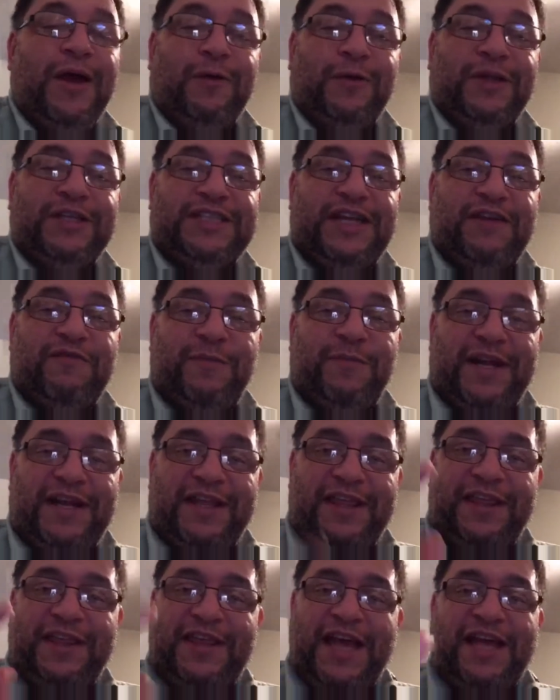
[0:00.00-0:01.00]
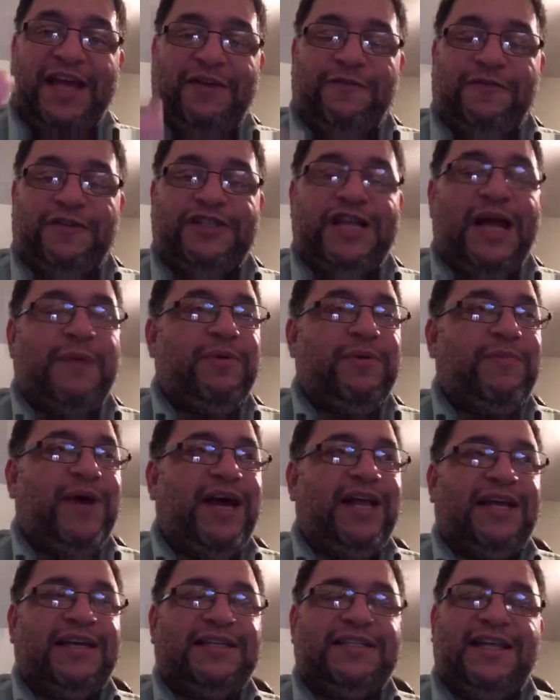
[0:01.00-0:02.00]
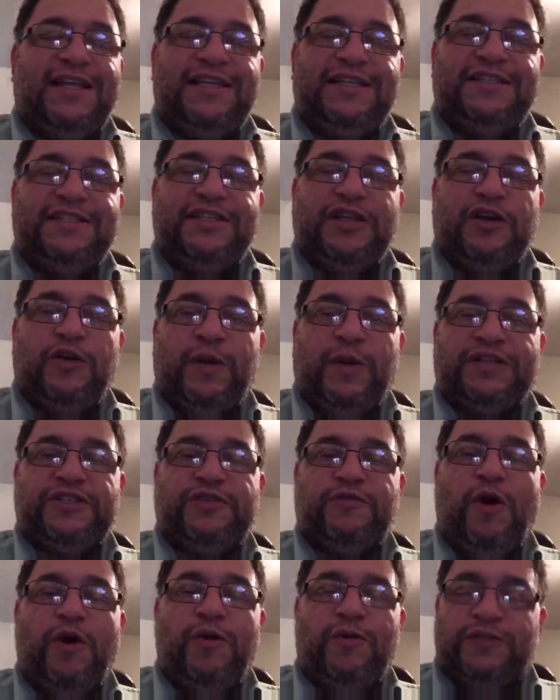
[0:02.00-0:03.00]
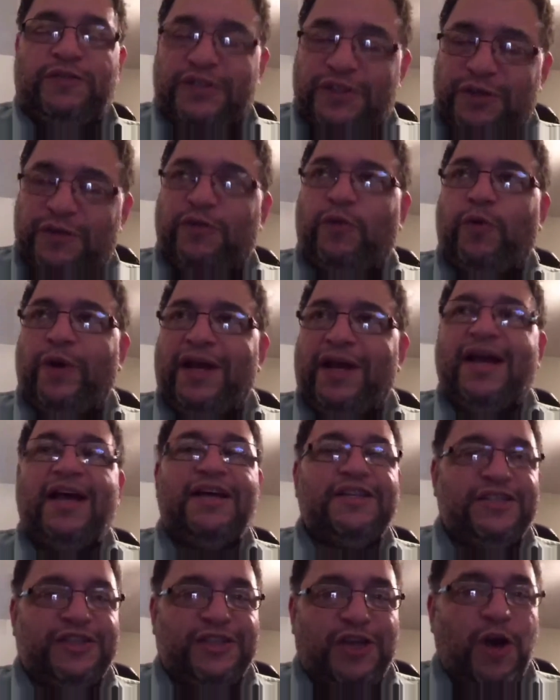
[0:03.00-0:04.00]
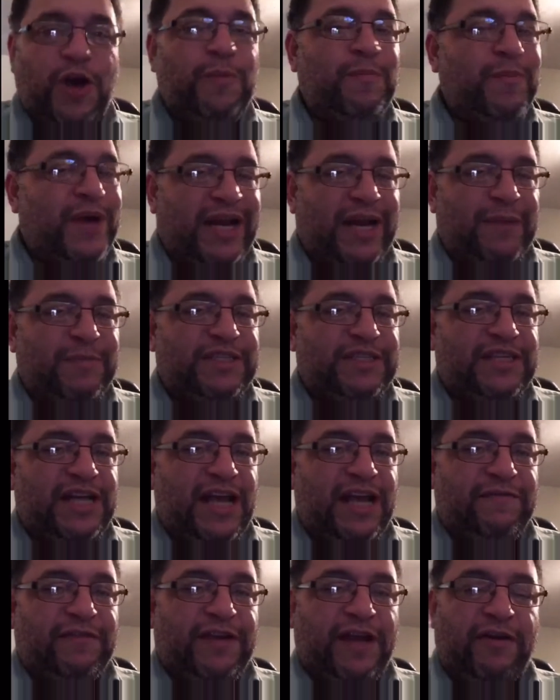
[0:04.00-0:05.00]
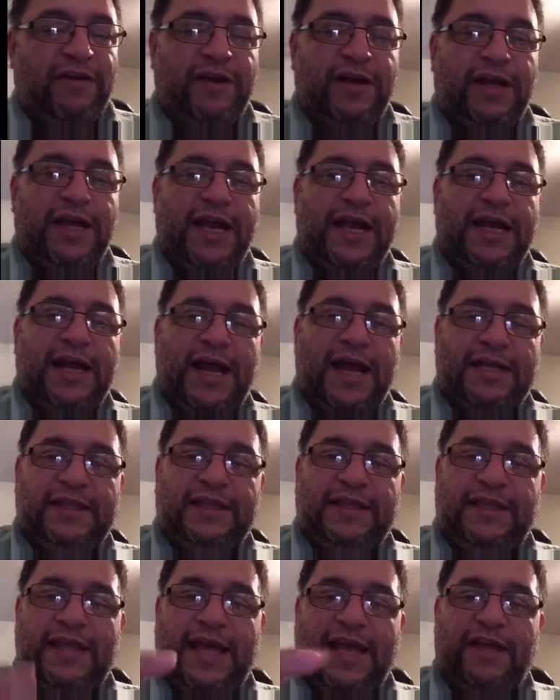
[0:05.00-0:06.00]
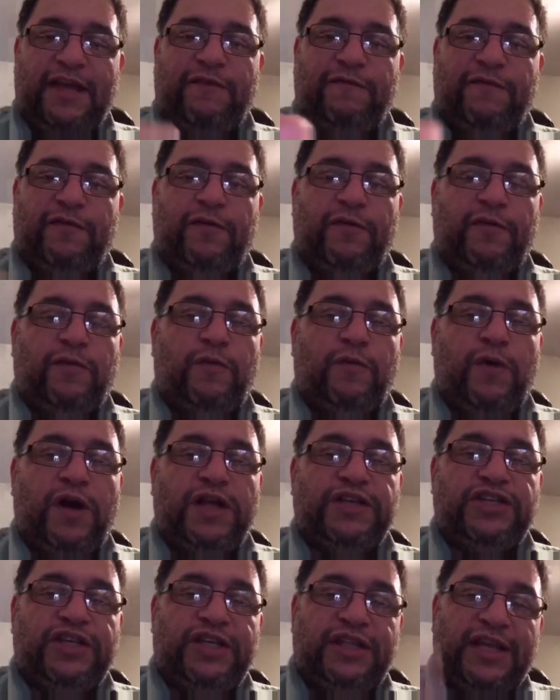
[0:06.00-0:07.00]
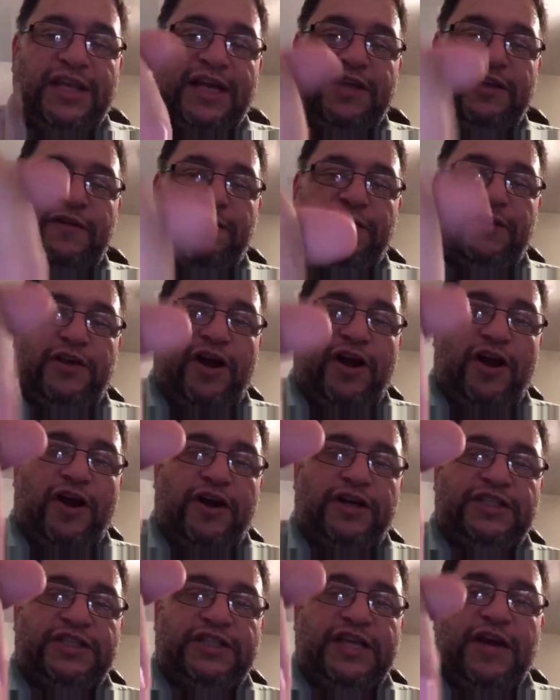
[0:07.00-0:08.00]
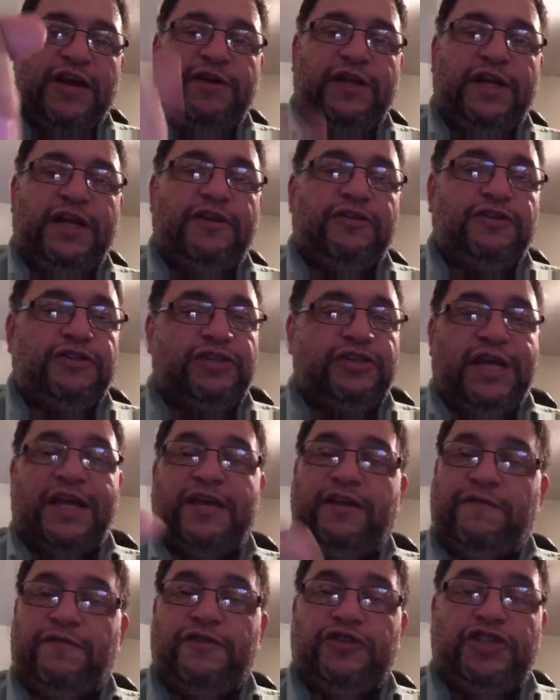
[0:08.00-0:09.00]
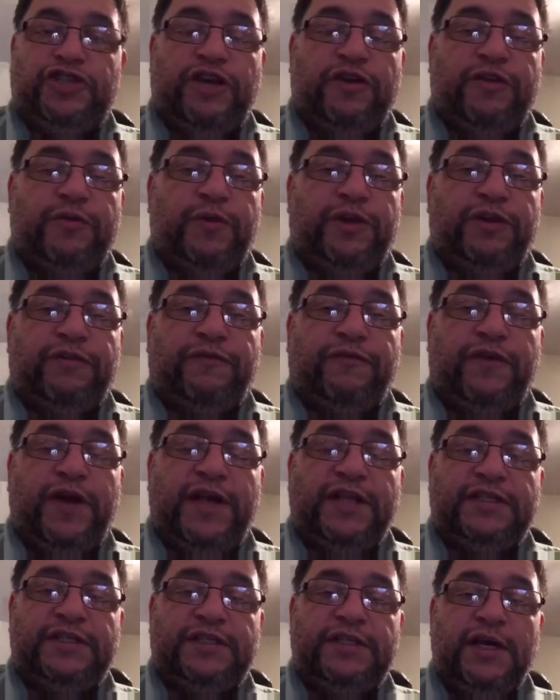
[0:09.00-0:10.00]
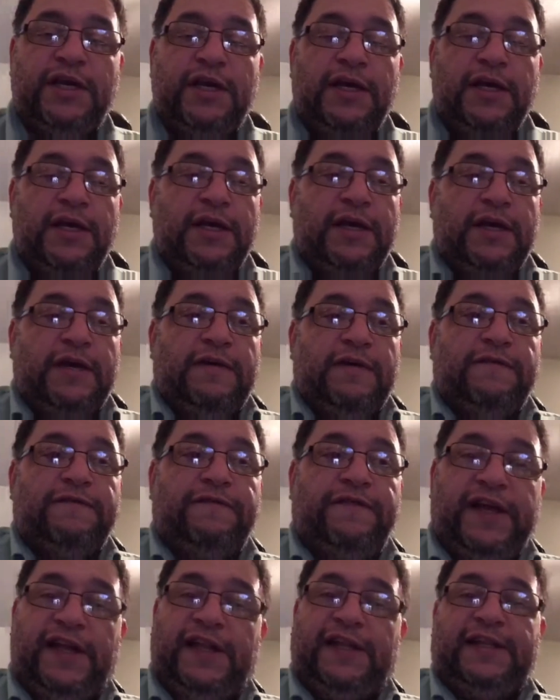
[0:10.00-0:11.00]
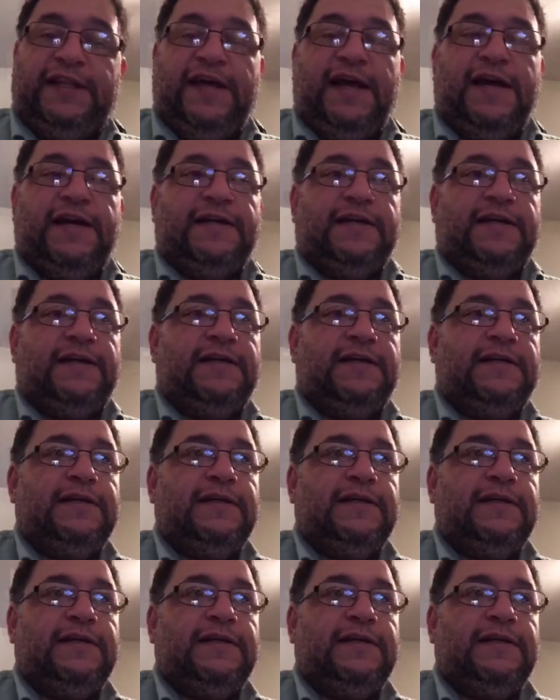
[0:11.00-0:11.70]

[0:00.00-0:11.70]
Well, listen, everybody, thank you for stopping by. Like I said, this is a quick scope. My name is Dave Guerra, and I thank you for watching. Thank you for the hearts down here. Thank you for sharing with your friends. Vielen Dank.